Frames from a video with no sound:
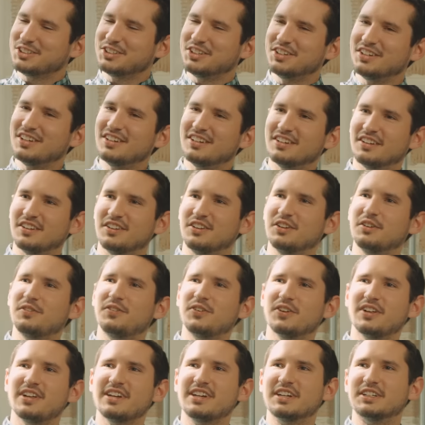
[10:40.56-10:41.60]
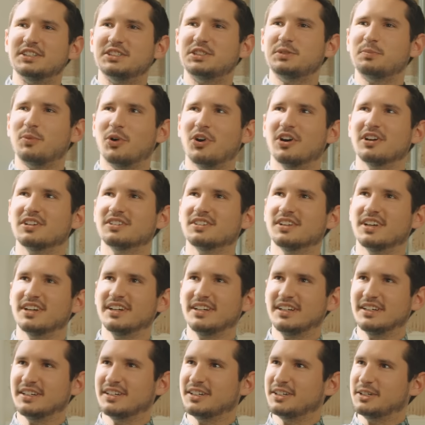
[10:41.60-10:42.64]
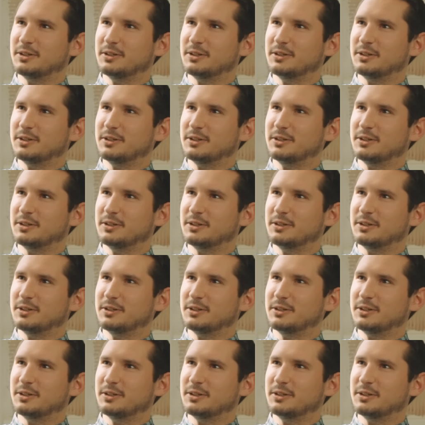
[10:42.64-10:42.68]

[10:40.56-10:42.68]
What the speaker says: So do you feel like it sparked like